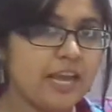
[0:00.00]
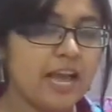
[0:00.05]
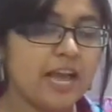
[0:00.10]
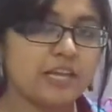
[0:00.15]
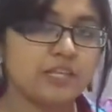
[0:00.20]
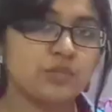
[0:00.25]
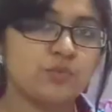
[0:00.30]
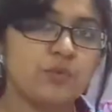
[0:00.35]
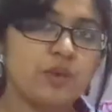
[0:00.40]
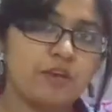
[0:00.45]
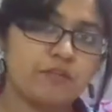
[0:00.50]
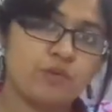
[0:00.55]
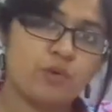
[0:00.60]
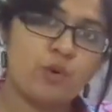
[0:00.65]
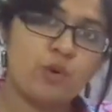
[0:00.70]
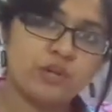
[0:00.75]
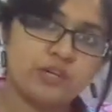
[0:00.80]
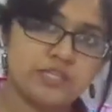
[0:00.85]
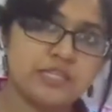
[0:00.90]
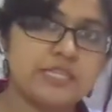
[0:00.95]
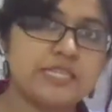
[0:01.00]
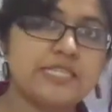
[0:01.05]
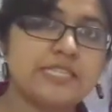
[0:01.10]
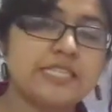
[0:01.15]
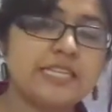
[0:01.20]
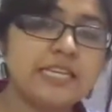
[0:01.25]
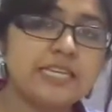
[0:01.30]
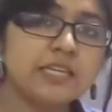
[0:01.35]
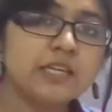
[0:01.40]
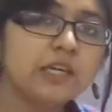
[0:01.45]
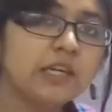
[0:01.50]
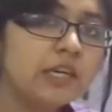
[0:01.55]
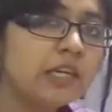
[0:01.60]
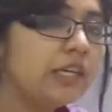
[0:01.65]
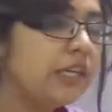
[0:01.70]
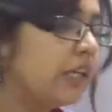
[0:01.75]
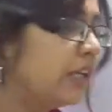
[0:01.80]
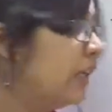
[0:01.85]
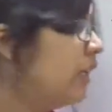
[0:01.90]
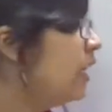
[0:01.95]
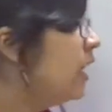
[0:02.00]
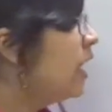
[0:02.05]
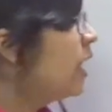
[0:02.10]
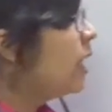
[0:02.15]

as we have already seen earlier,